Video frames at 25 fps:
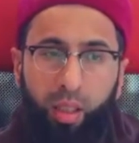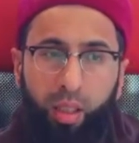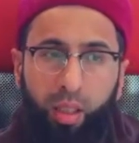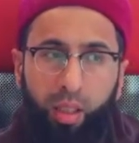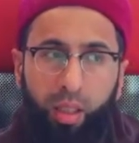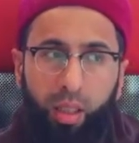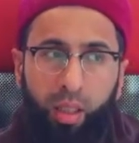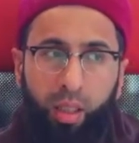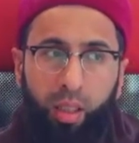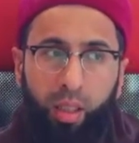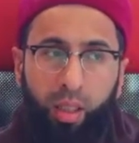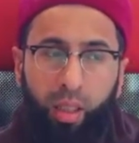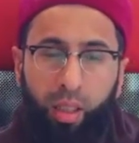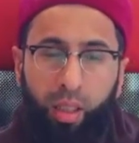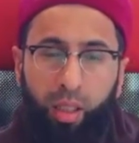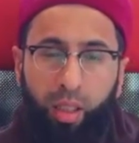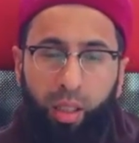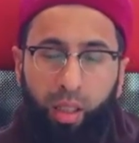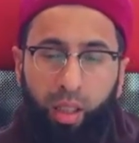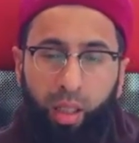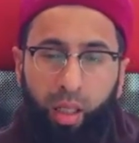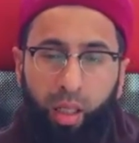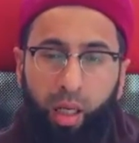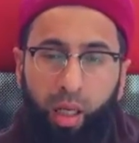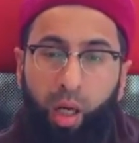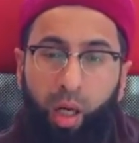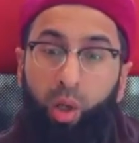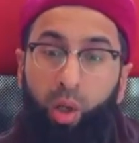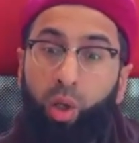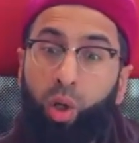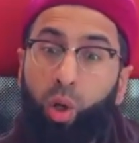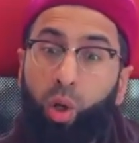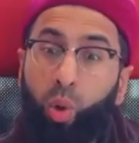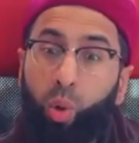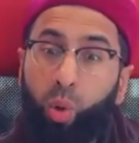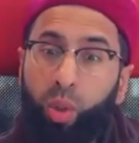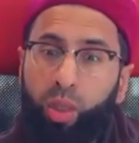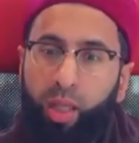uh, an
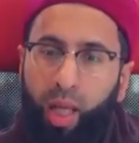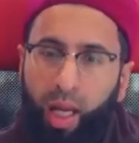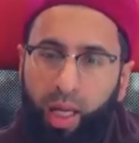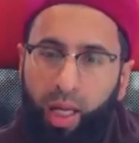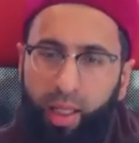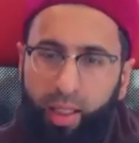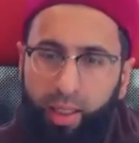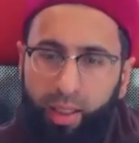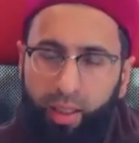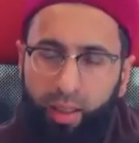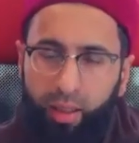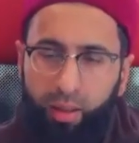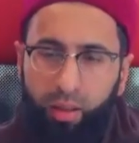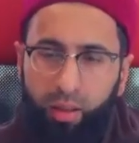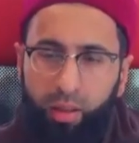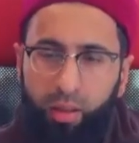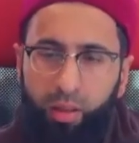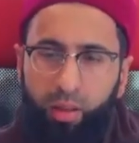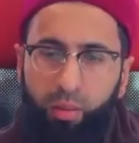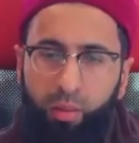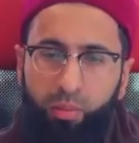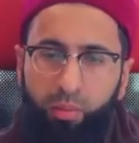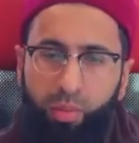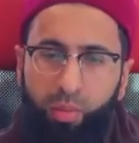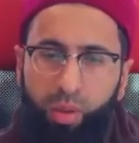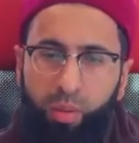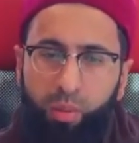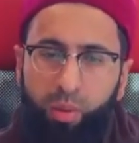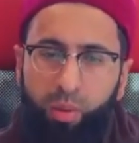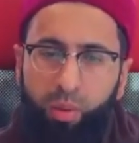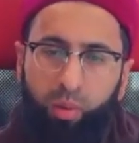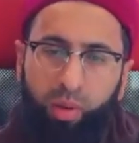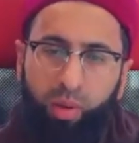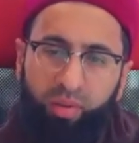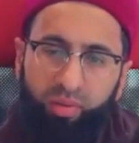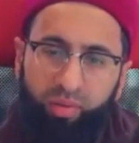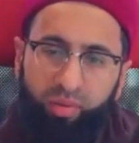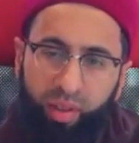organic moment
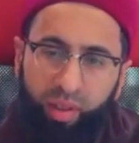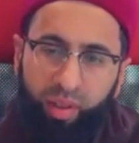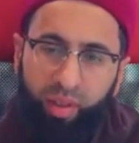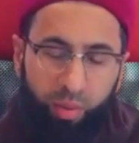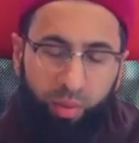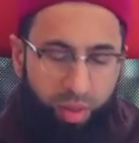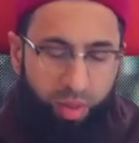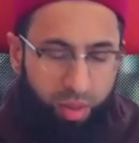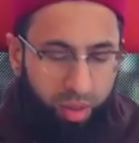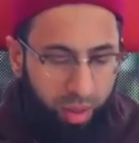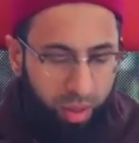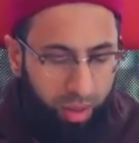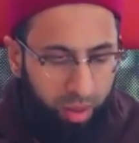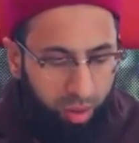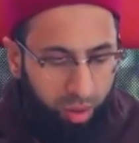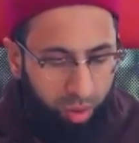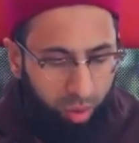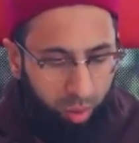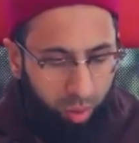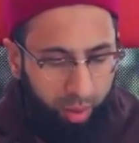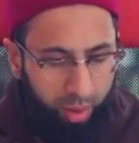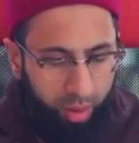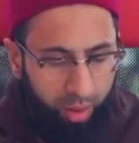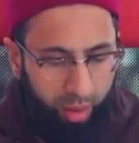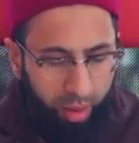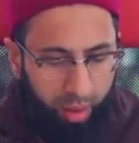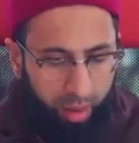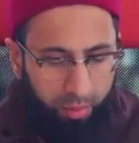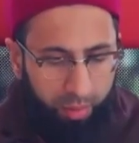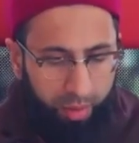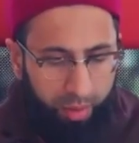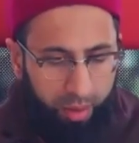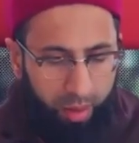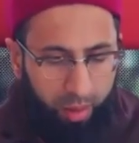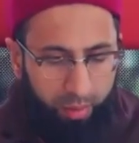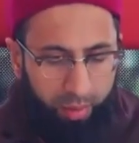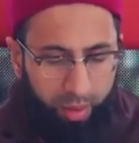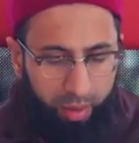where things were still growing and
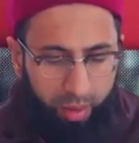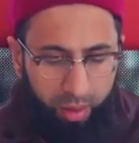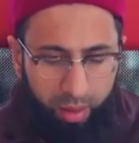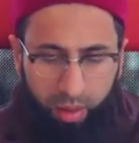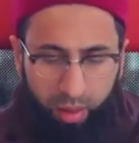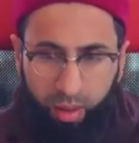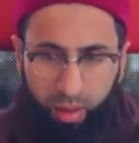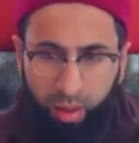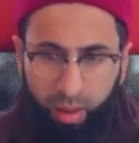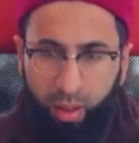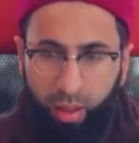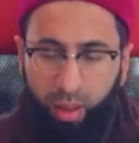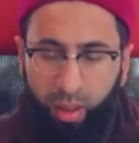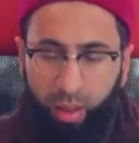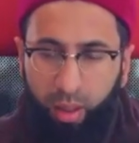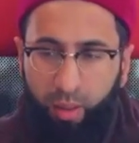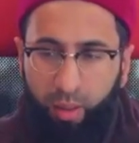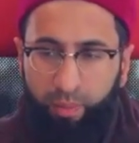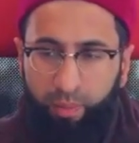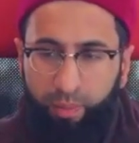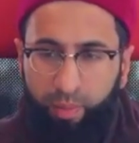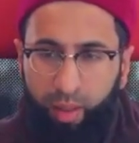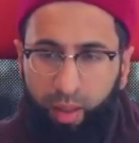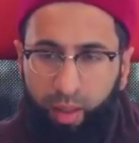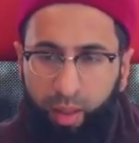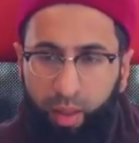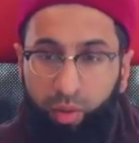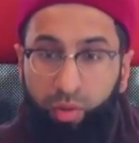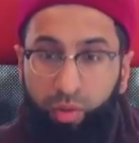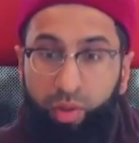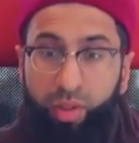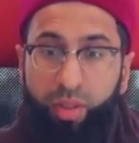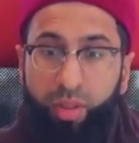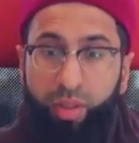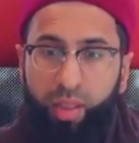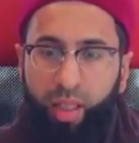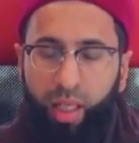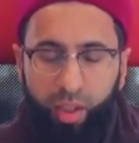becoming
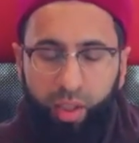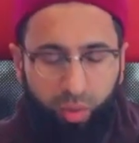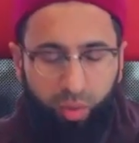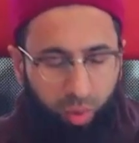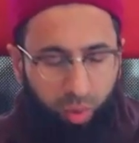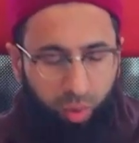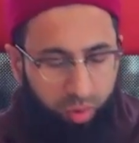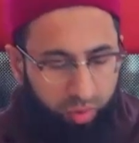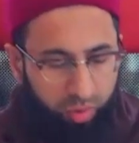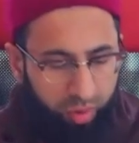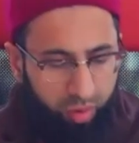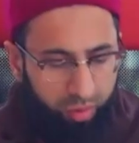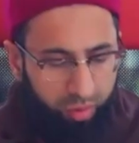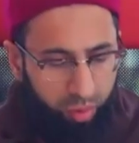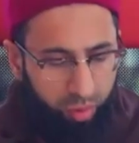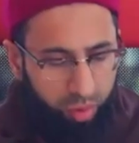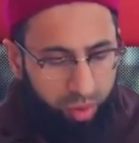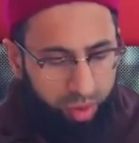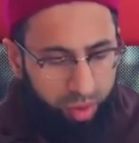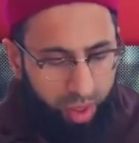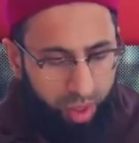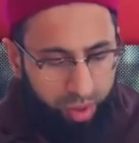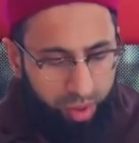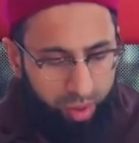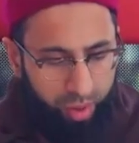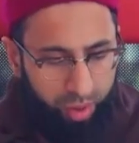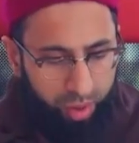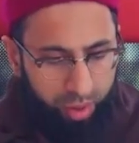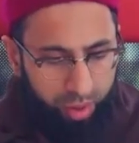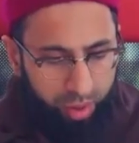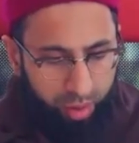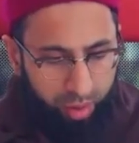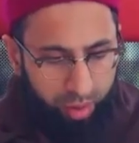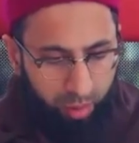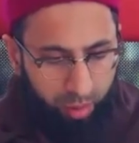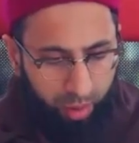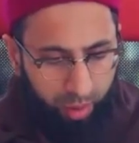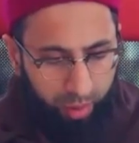crystallized over a few centuries
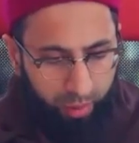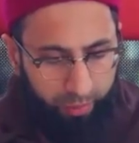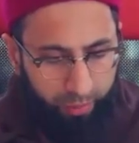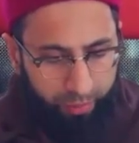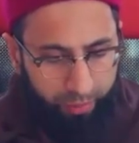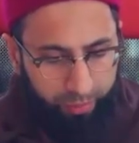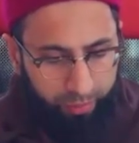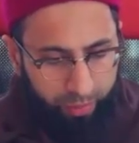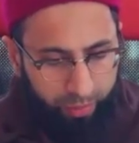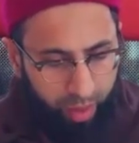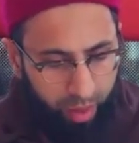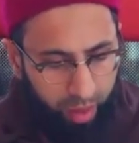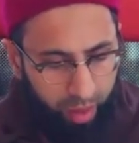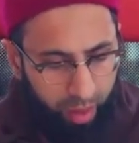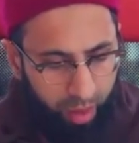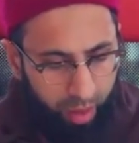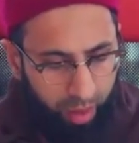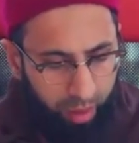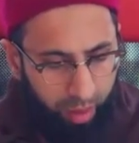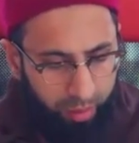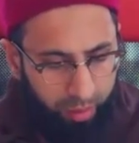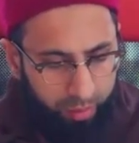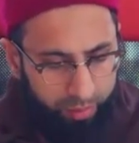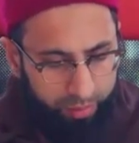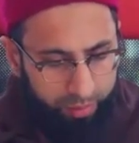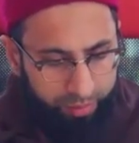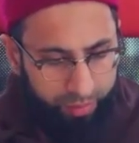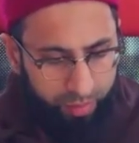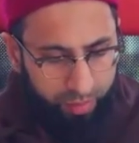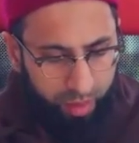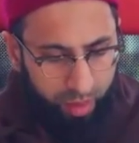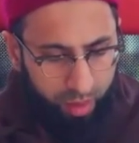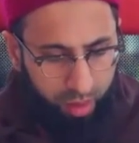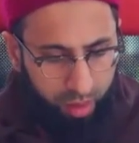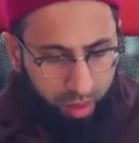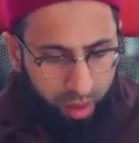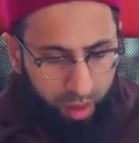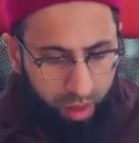as well. Um,
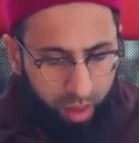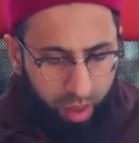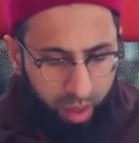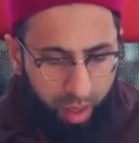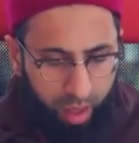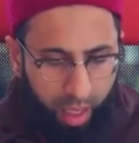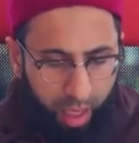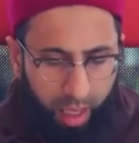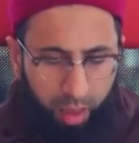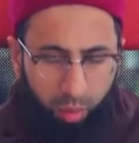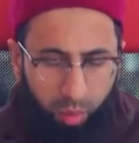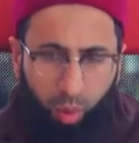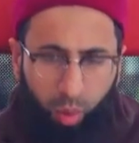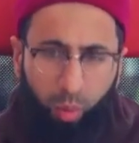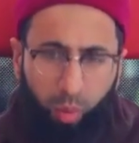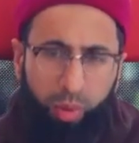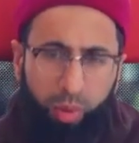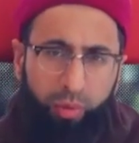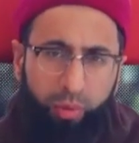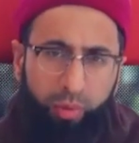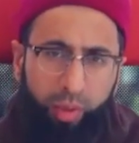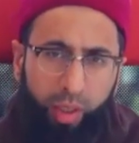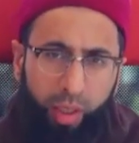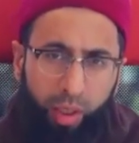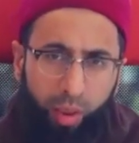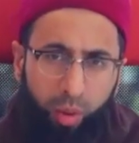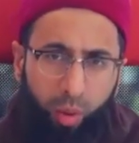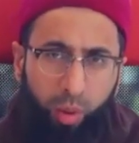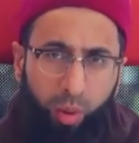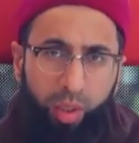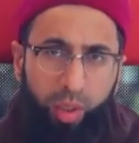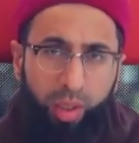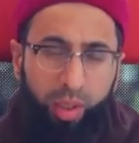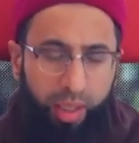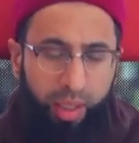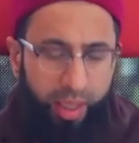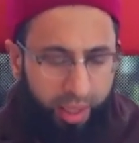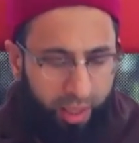and what we really call a
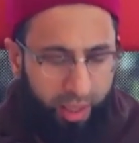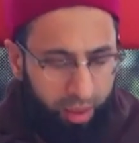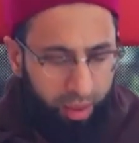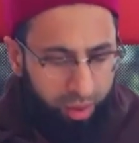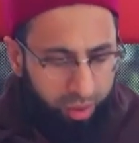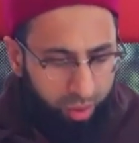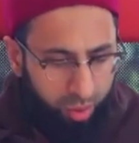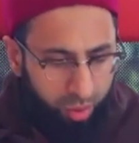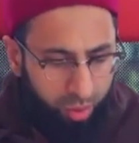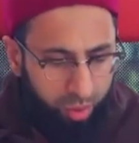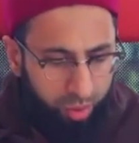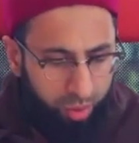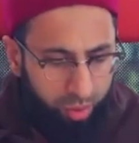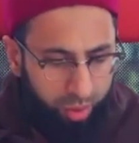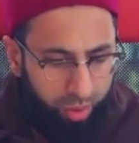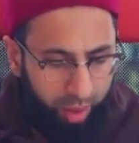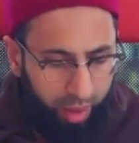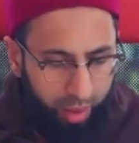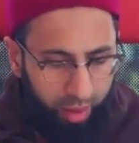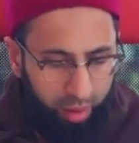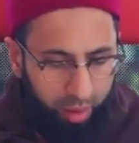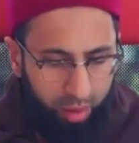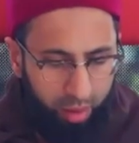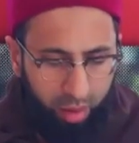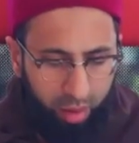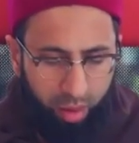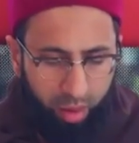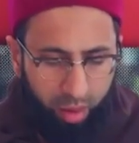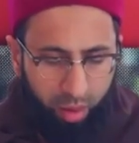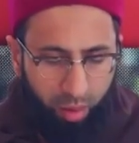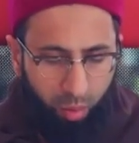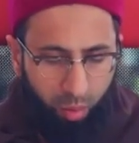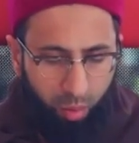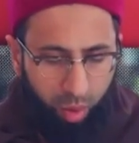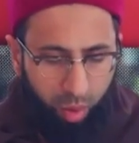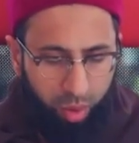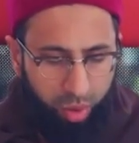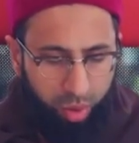legal school today
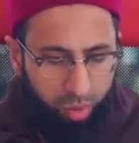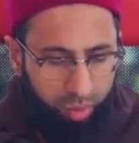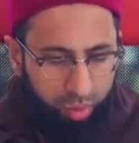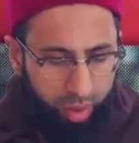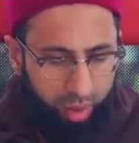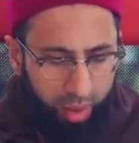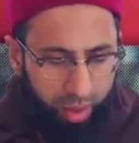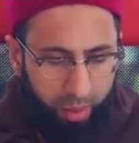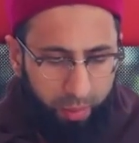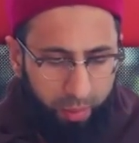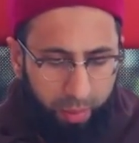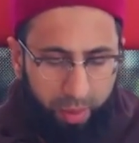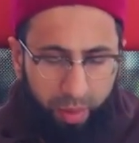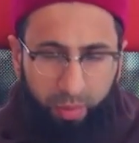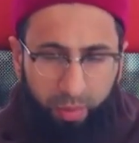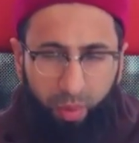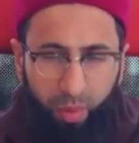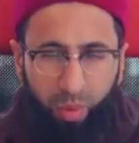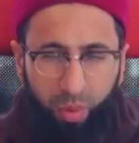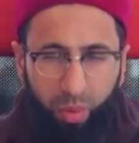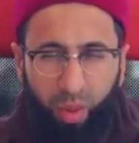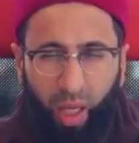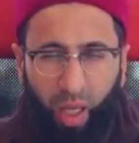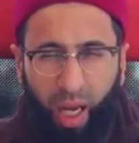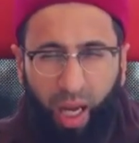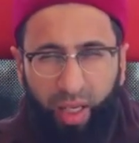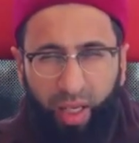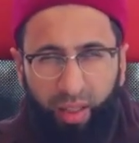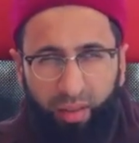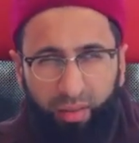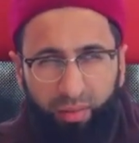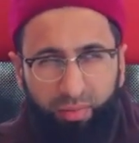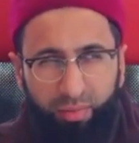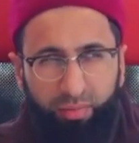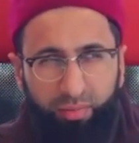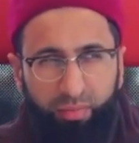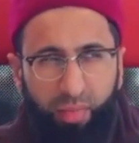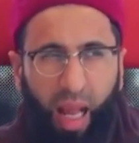was really people who kind
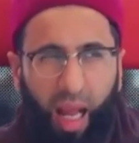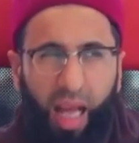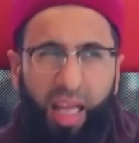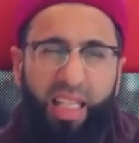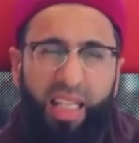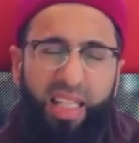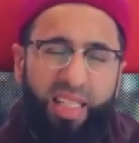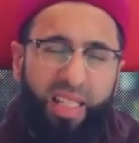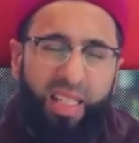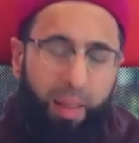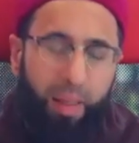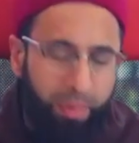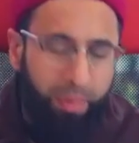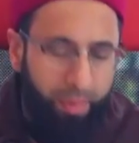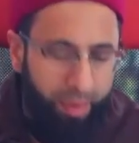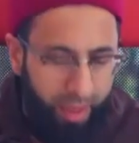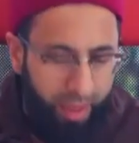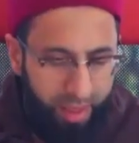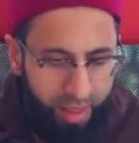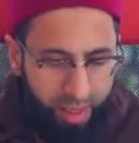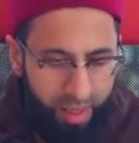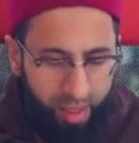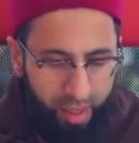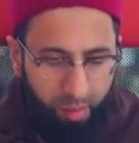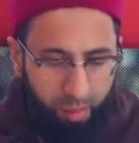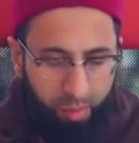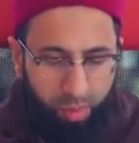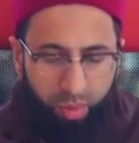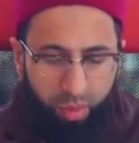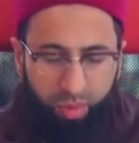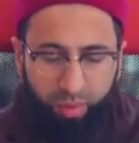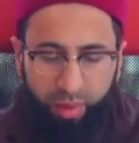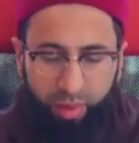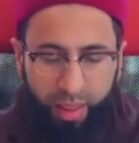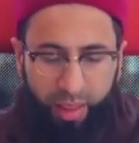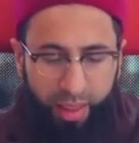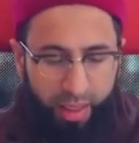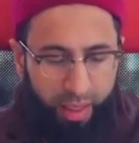of accepted some sort
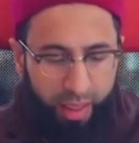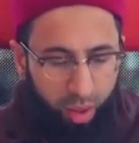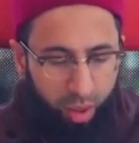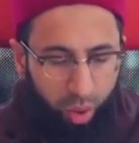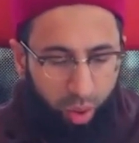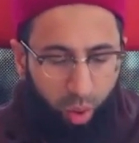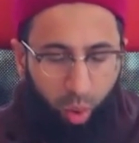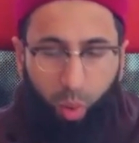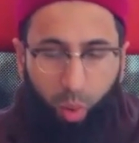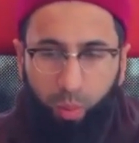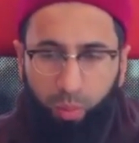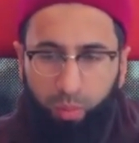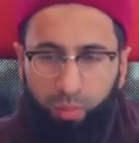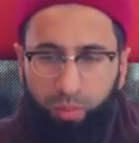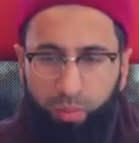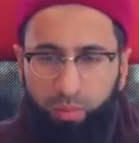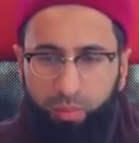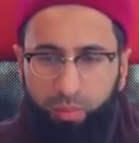of legal norm.